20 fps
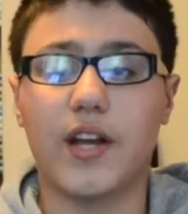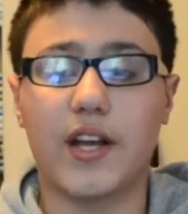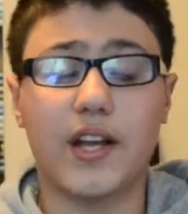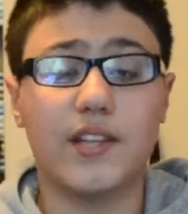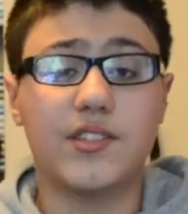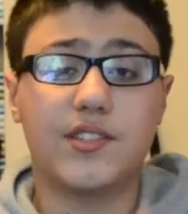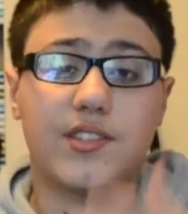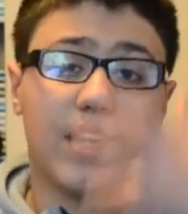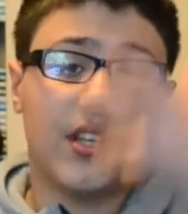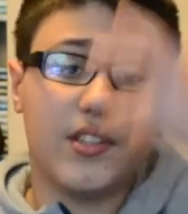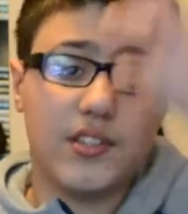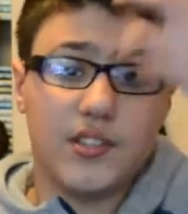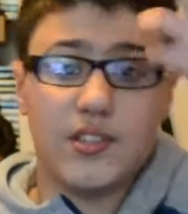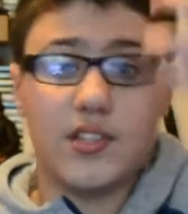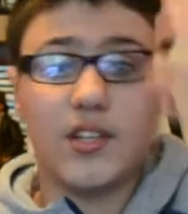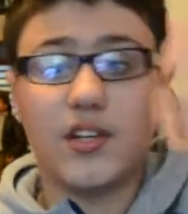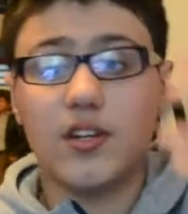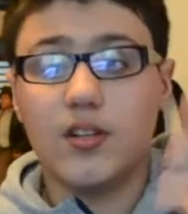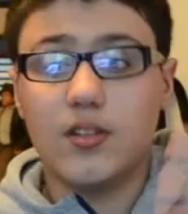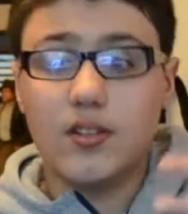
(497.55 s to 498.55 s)
Like I said,
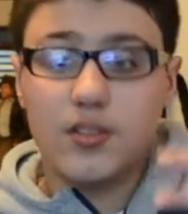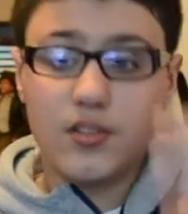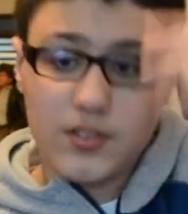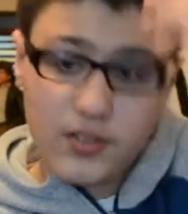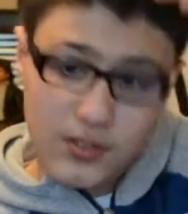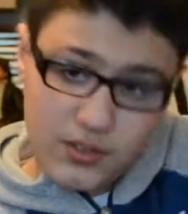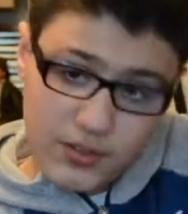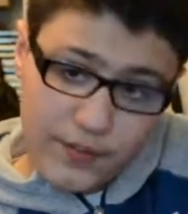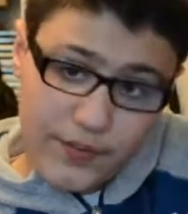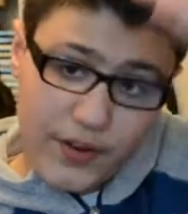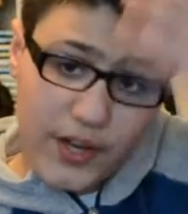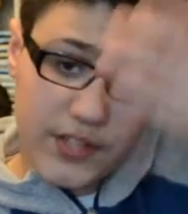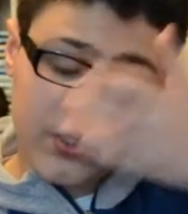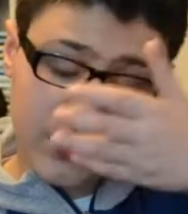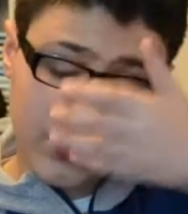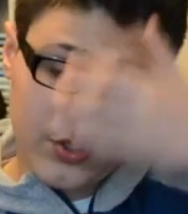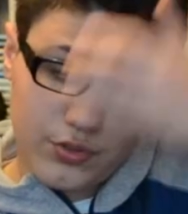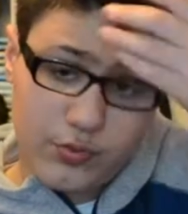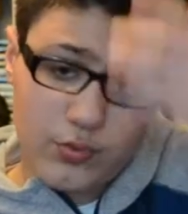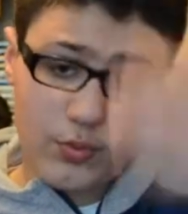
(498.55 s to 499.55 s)
the
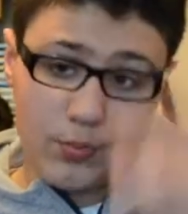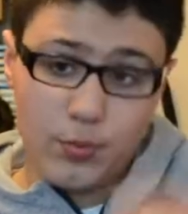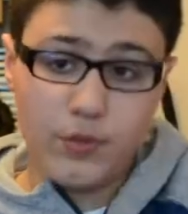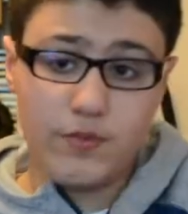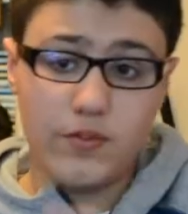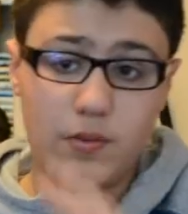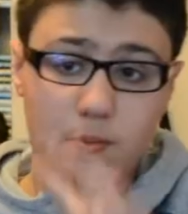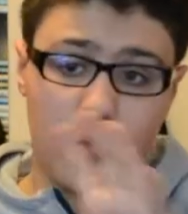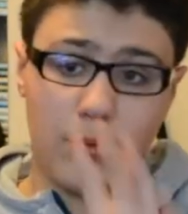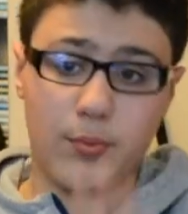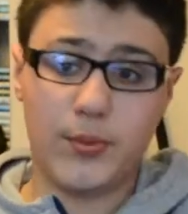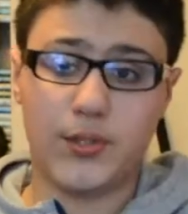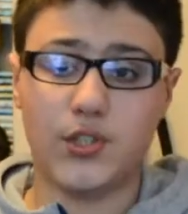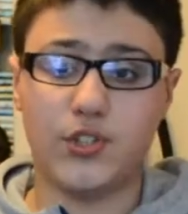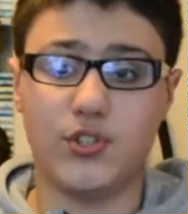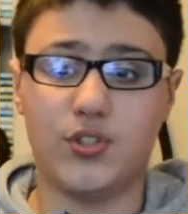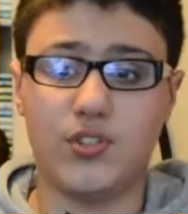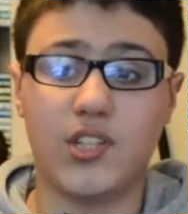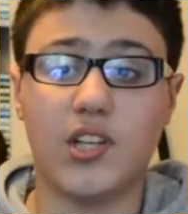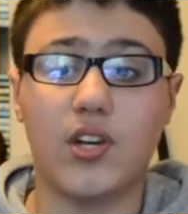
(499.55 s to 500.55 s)
visor is removable
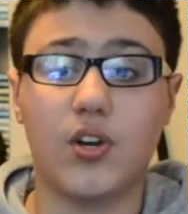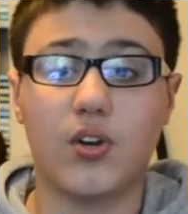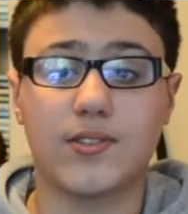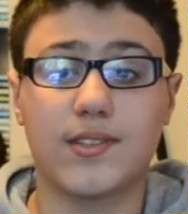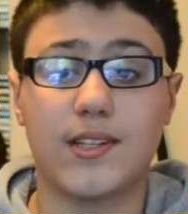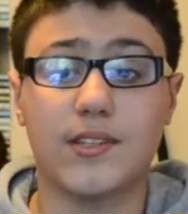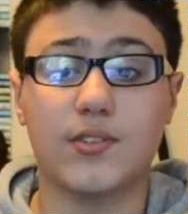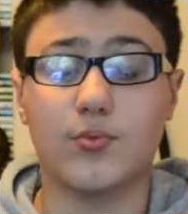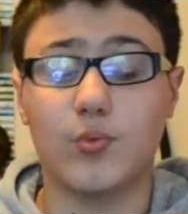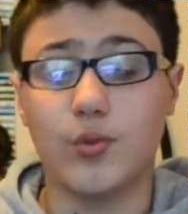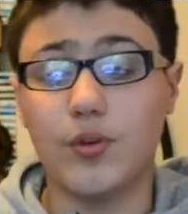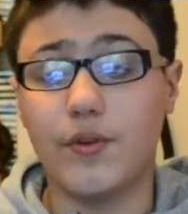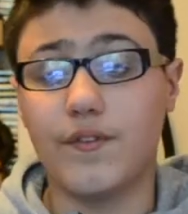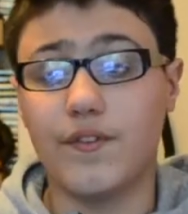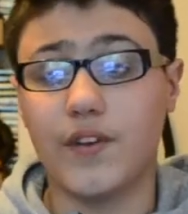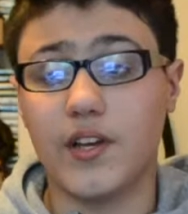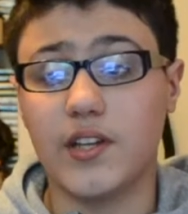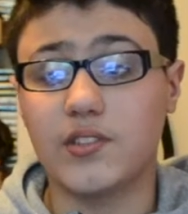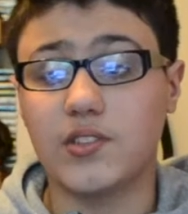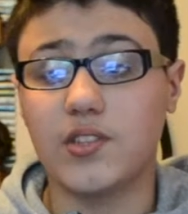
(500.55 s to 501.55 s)
because you see Lockdown's real
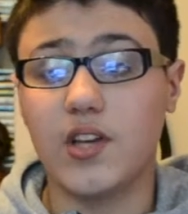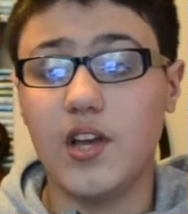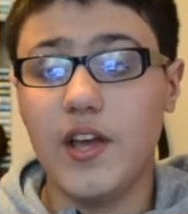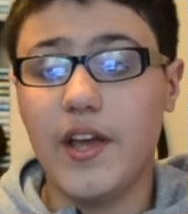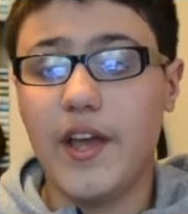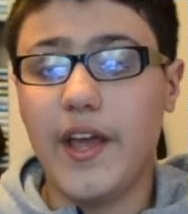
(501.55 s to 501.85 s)
face.